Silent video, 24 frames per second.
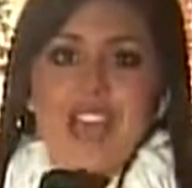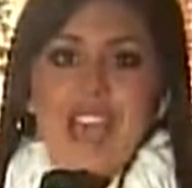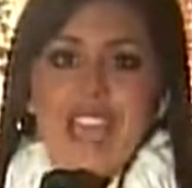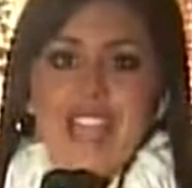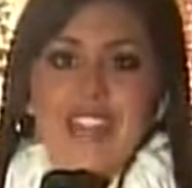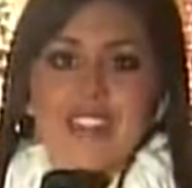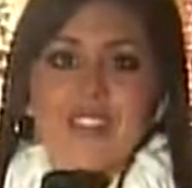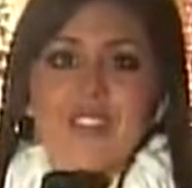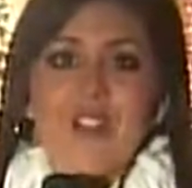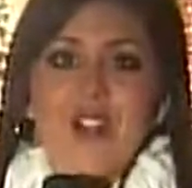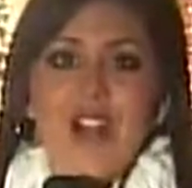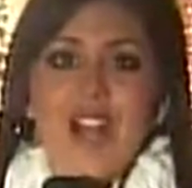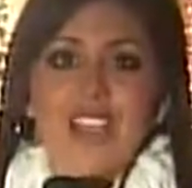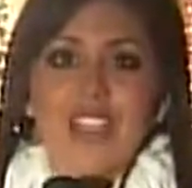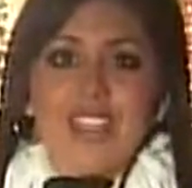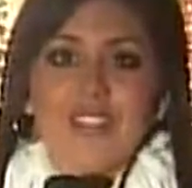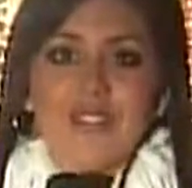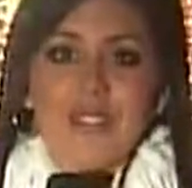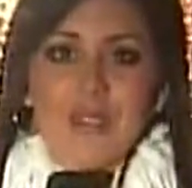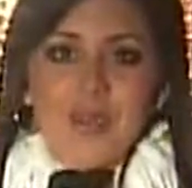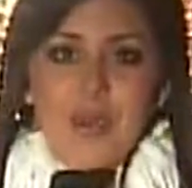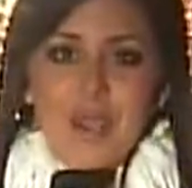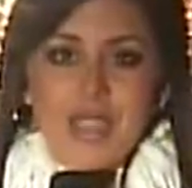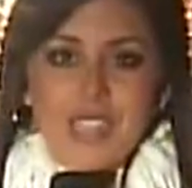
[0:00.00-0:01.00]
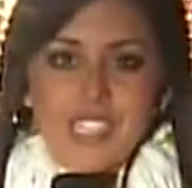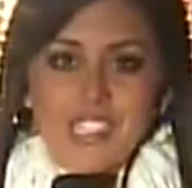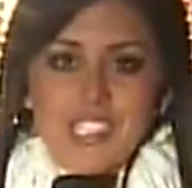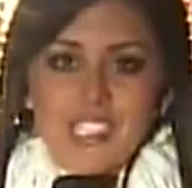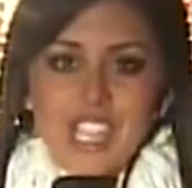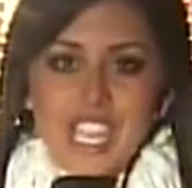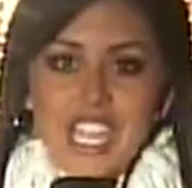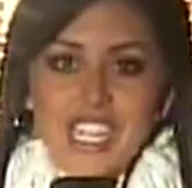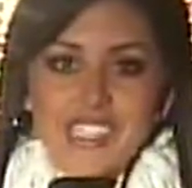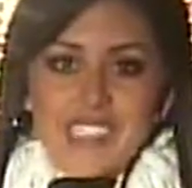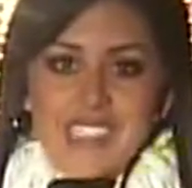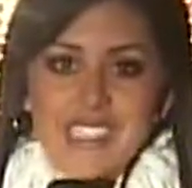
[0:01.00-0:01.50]
9 o'clock if you want a
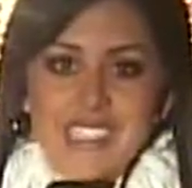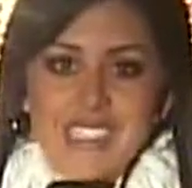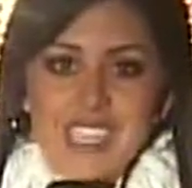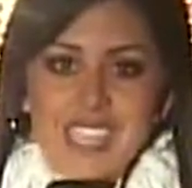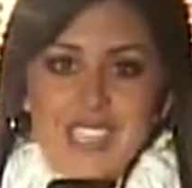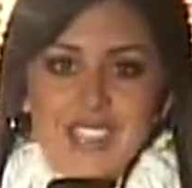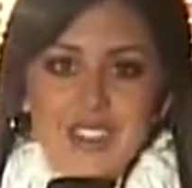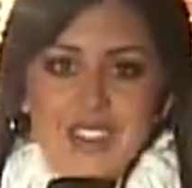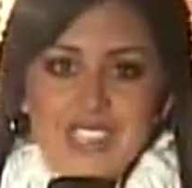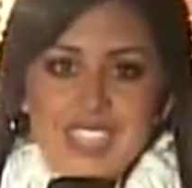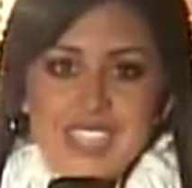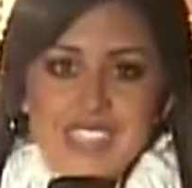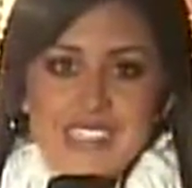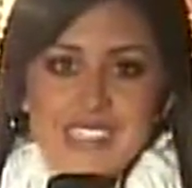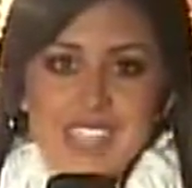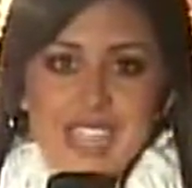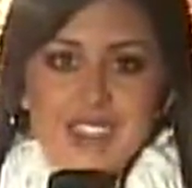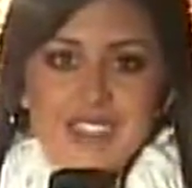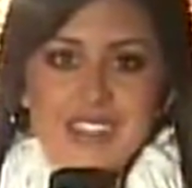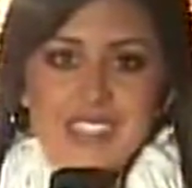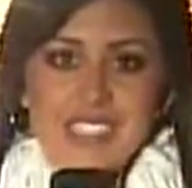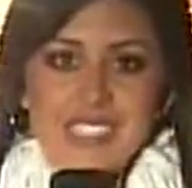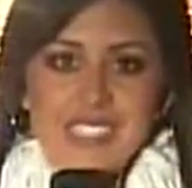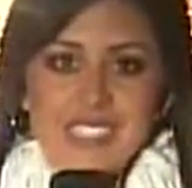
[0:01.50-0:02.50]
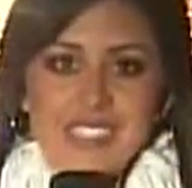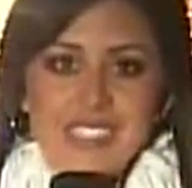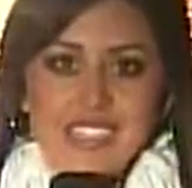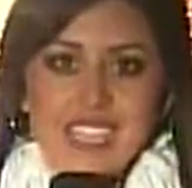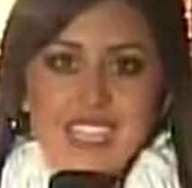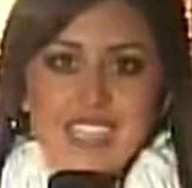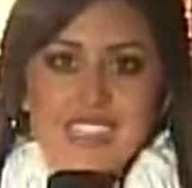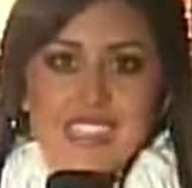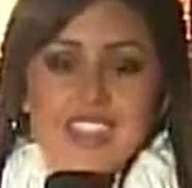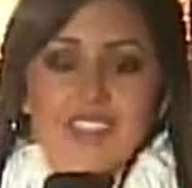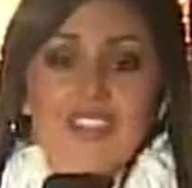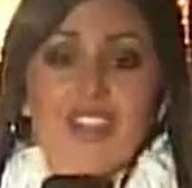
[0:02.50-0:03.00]
chance to take your kids out and see
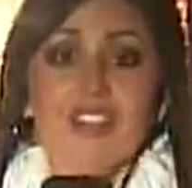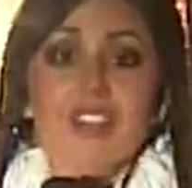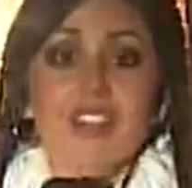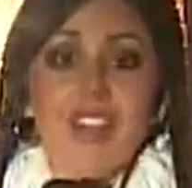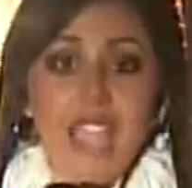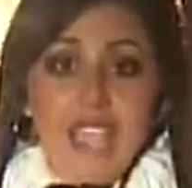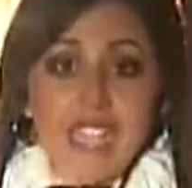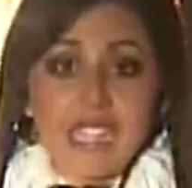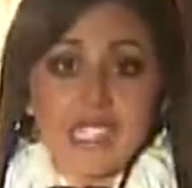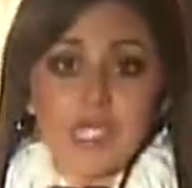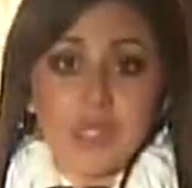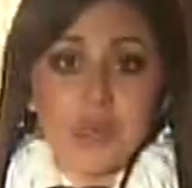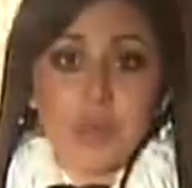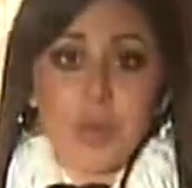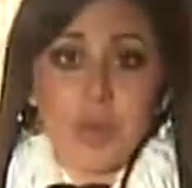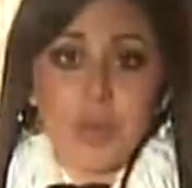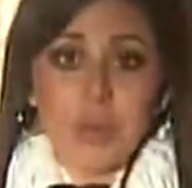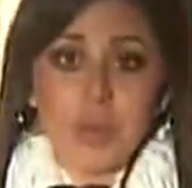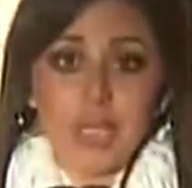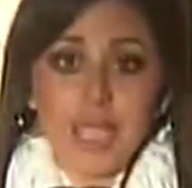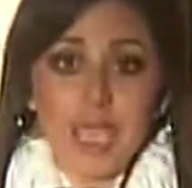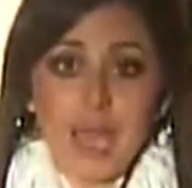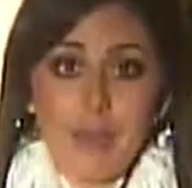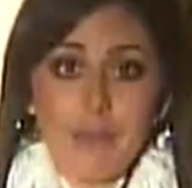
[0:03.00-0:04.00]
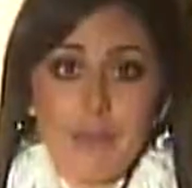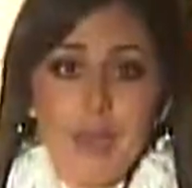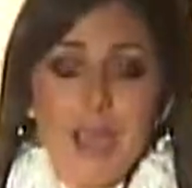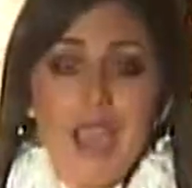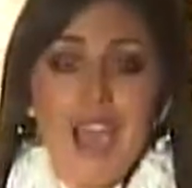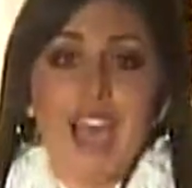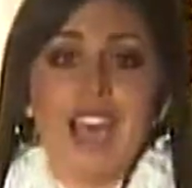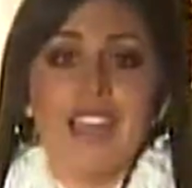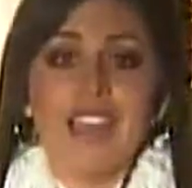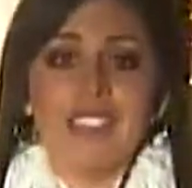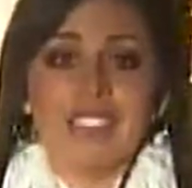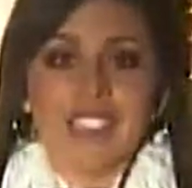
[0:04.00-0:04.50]
Santa. The lights will be up
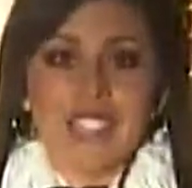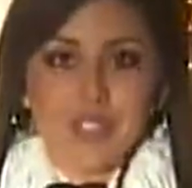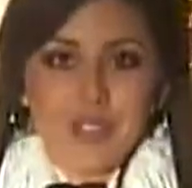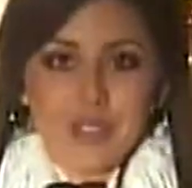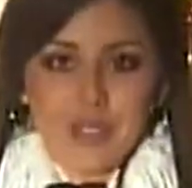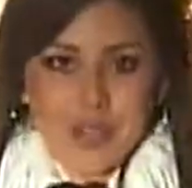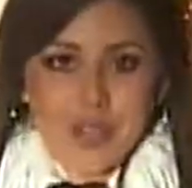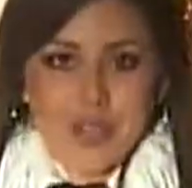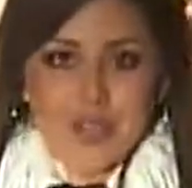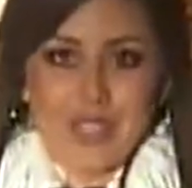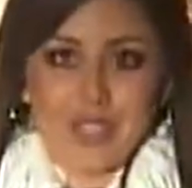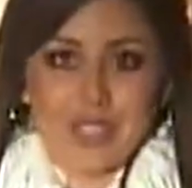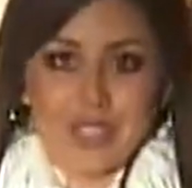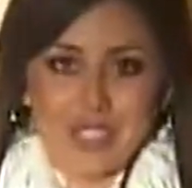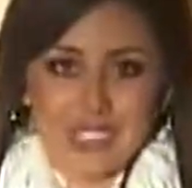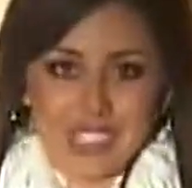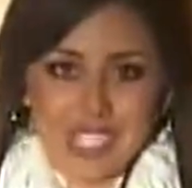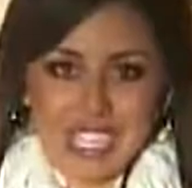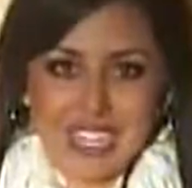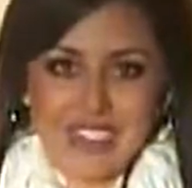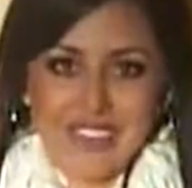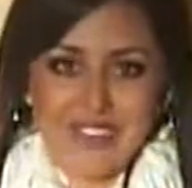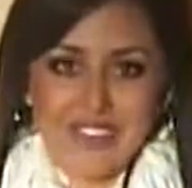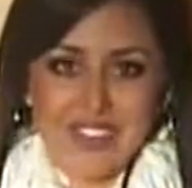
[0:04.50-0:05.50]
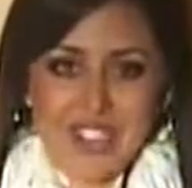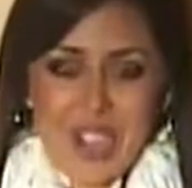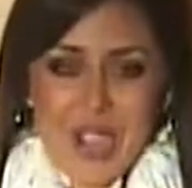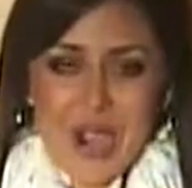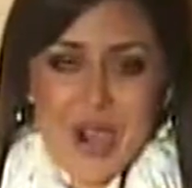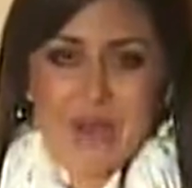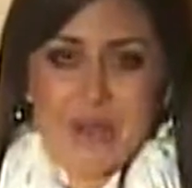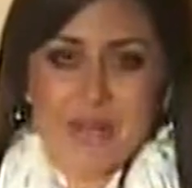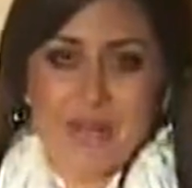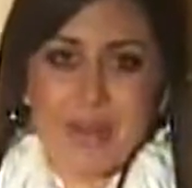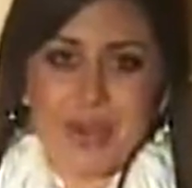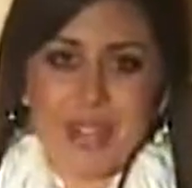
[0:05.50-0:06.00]
until New Year's Eve.
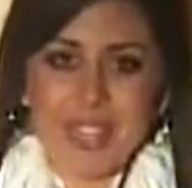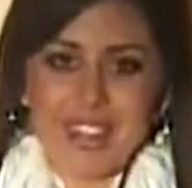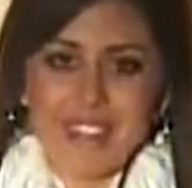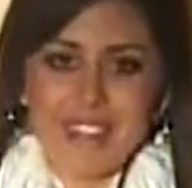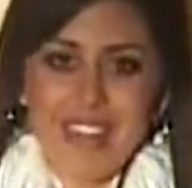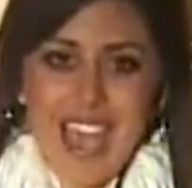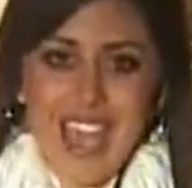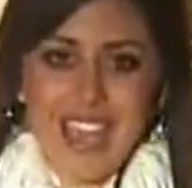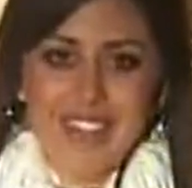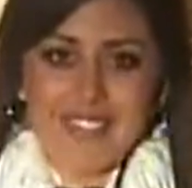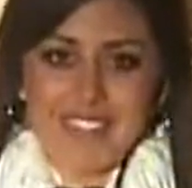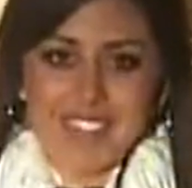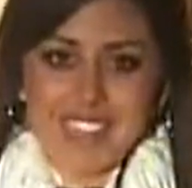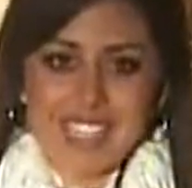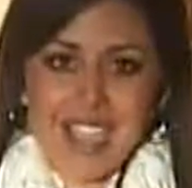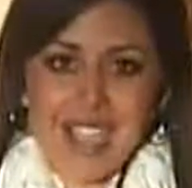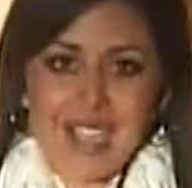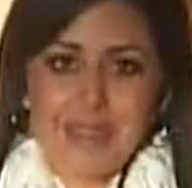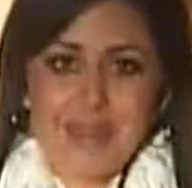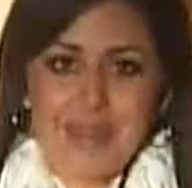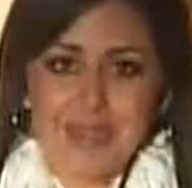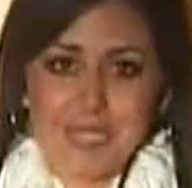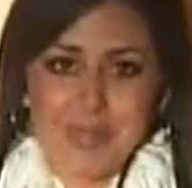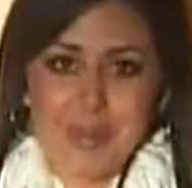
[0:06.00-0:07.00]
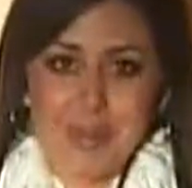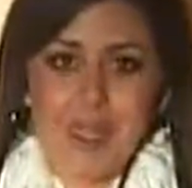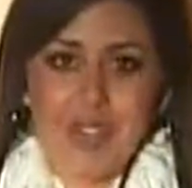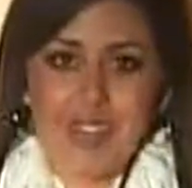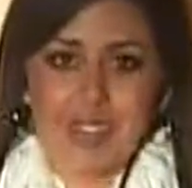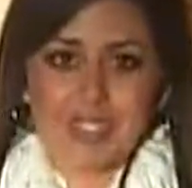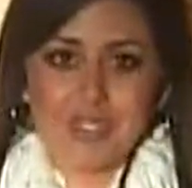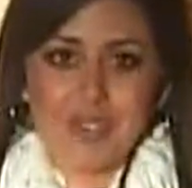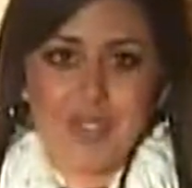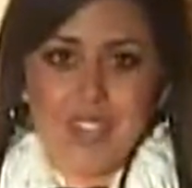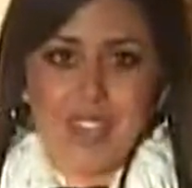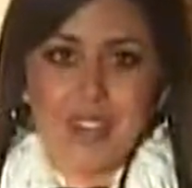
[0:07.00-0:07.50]
Reporting live in Southwest
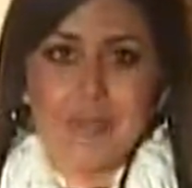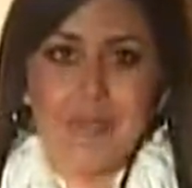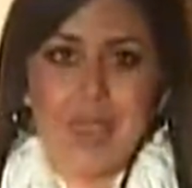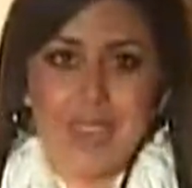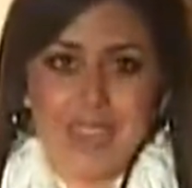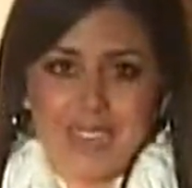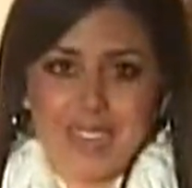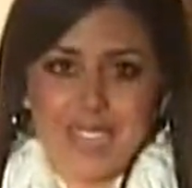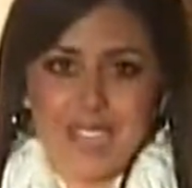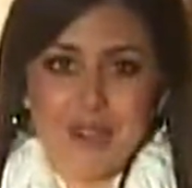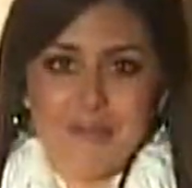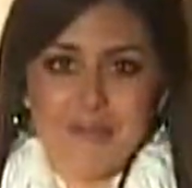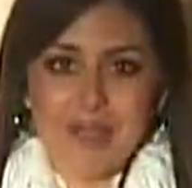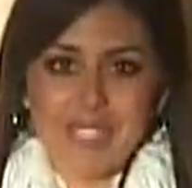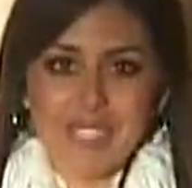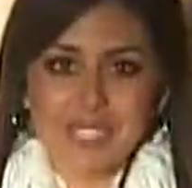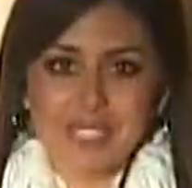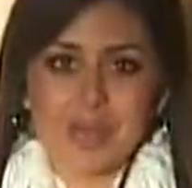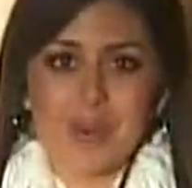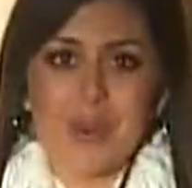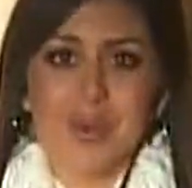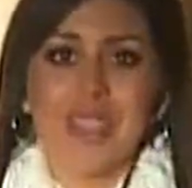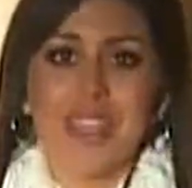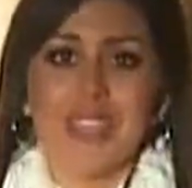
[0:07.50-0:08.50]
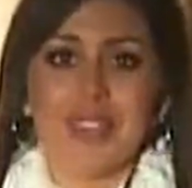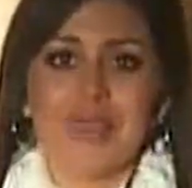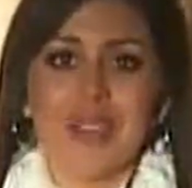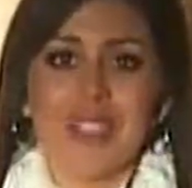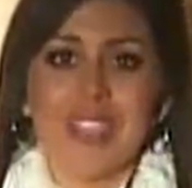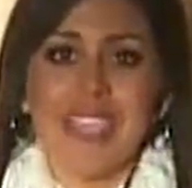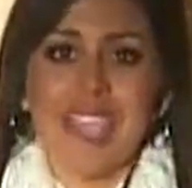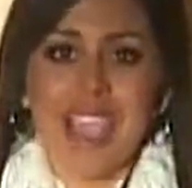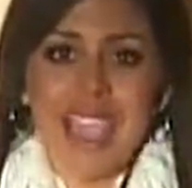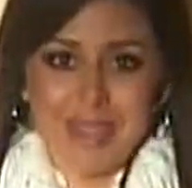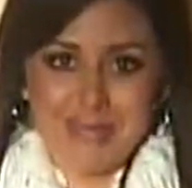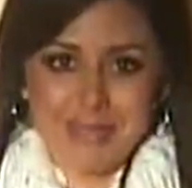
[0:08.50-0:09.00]
Bakersfield, Amanda Gomez,
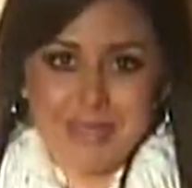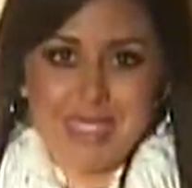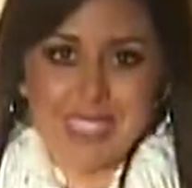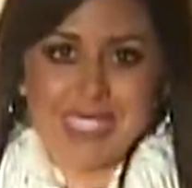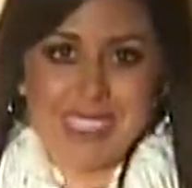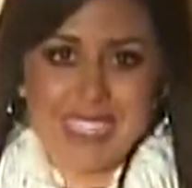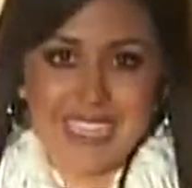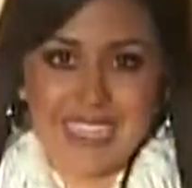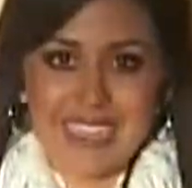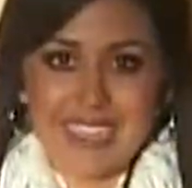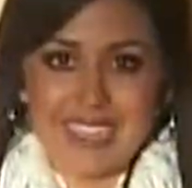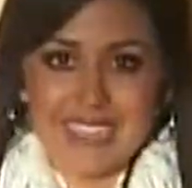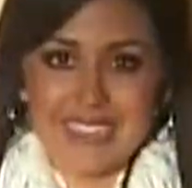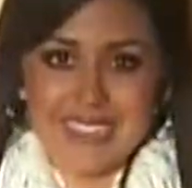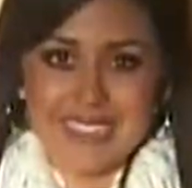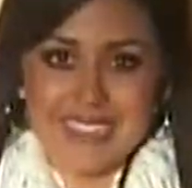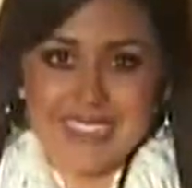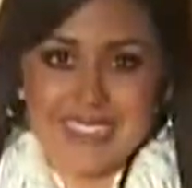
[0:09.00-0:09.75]
23 ABC.